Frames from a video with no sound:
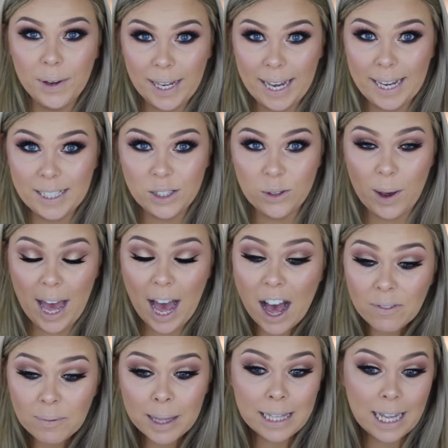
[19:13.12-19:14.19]
Okay, so I
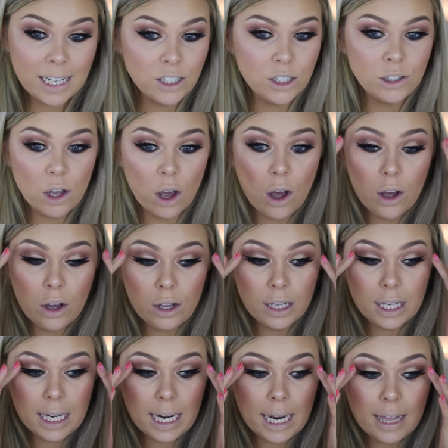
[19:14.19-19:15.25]
have my lashes
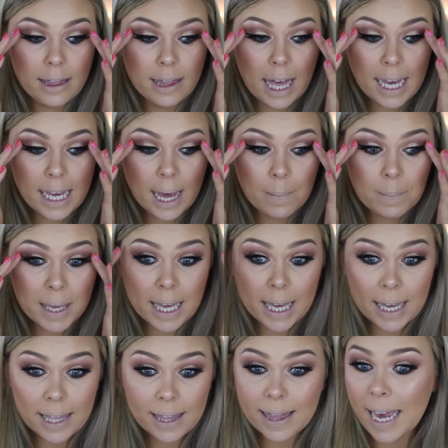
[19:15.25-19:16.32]
on. They are
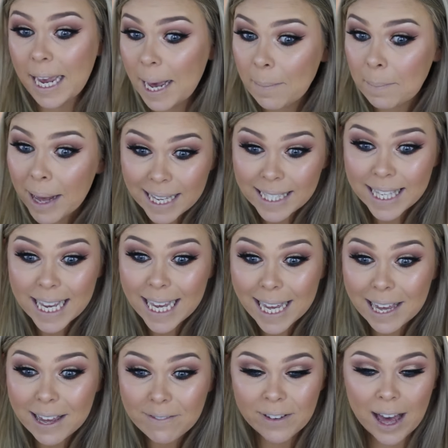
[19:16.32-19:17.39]
big. They are
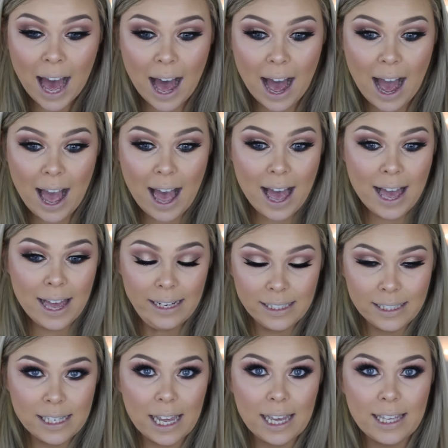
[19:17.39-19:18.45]
massive.
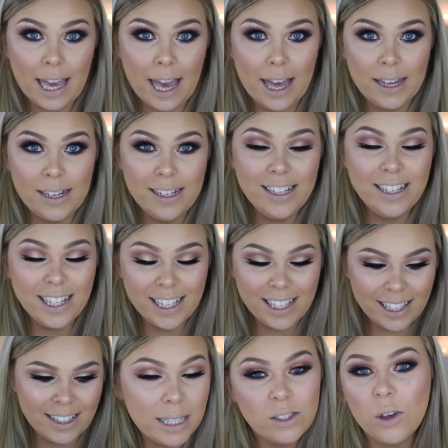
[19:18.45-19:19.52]
And yeah.
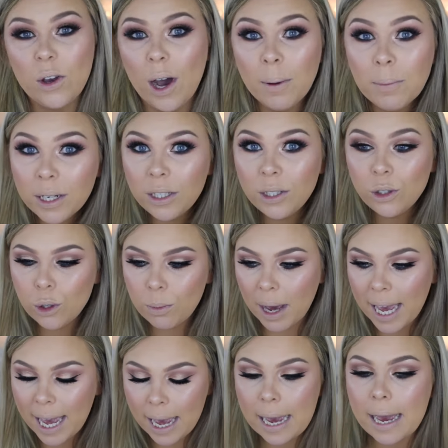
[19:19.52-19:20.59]
So I'm going to do
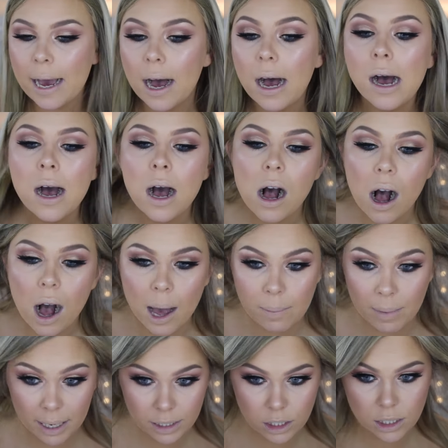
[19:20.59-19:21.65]
my hair. I
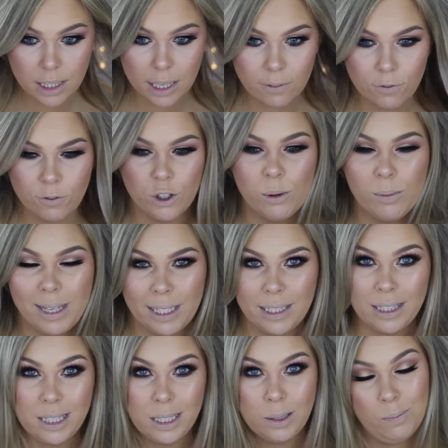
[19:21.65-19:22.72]
might just like film it
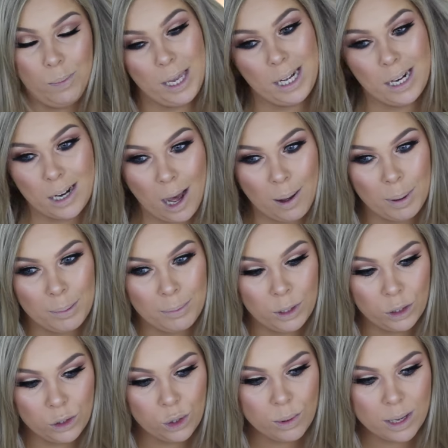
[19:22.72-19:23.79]
and speed it up. I
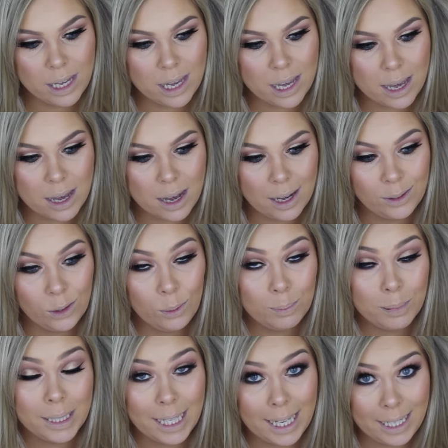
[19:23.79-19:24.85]

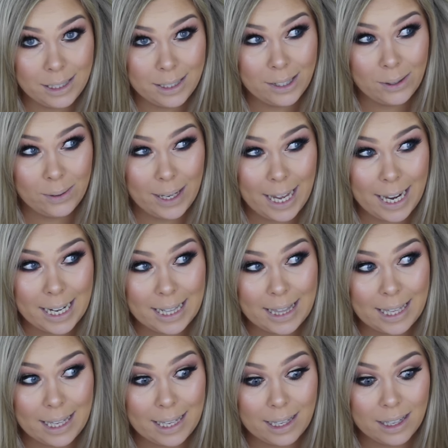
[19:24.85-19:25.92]
don't plan to do
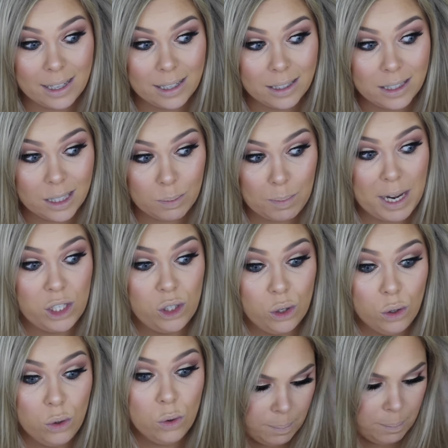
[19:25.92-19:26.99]
anything
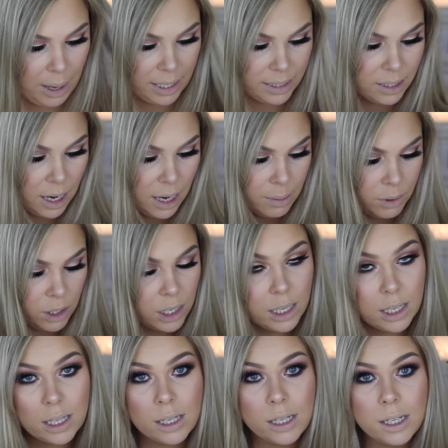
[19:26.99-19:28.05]
special, but I'm going
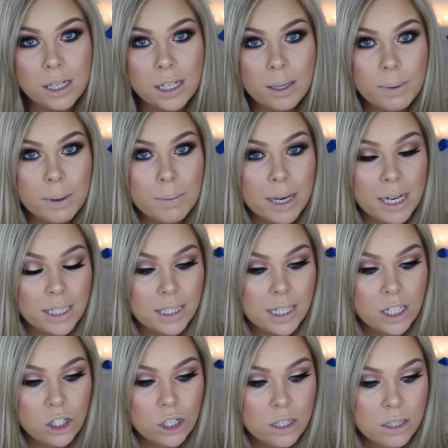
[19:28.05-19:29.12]
to clip in my
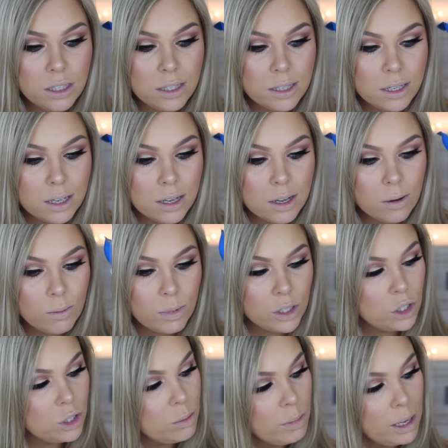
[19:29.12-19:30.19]
extensions,
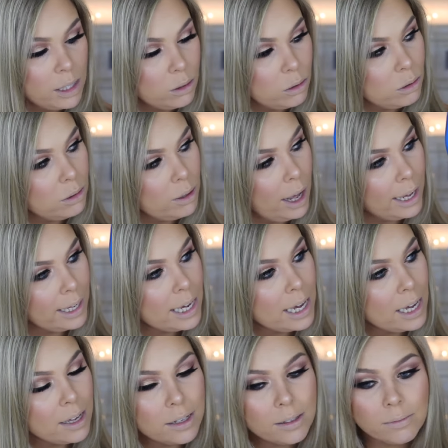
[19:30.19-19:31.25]
which are in my little
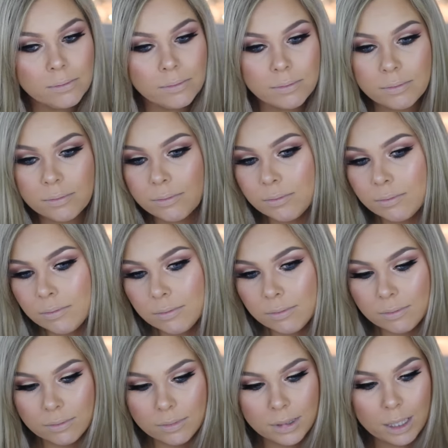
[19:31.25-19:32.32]
IKEA
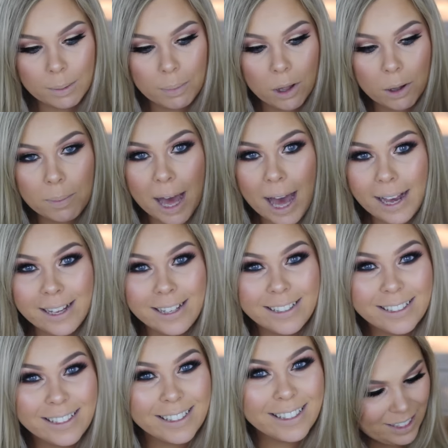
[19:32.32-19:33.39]
Ziploc bag
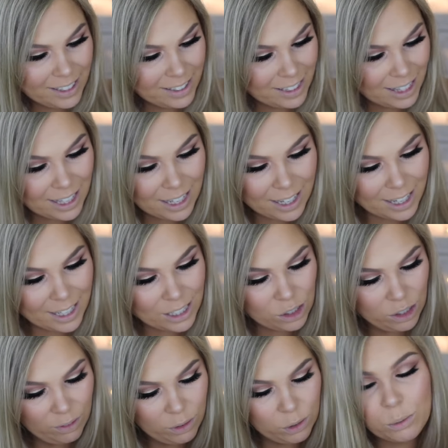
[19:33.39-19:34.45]
because I think I
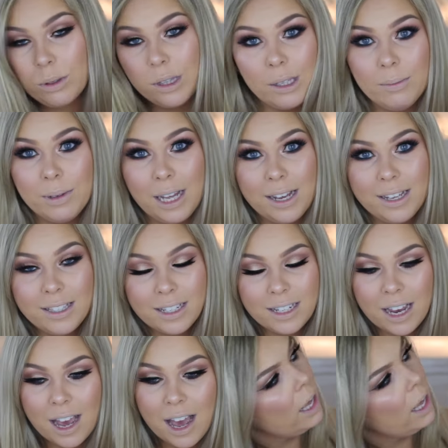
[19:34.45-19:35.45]
traveled with them last.